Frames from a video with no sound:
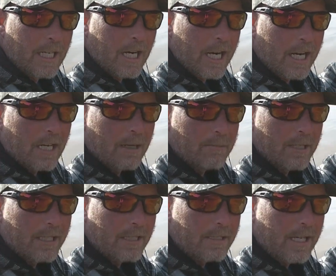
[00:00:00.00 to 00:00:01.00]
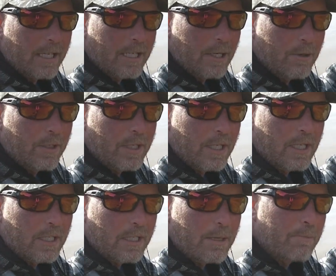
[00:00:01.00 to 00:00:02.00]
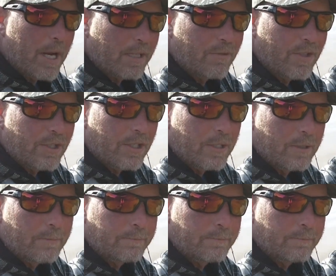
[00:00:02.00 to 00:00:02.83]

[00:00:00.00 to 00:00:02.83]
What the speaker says: All right, I'm gonna let this guy go and get back to fishing.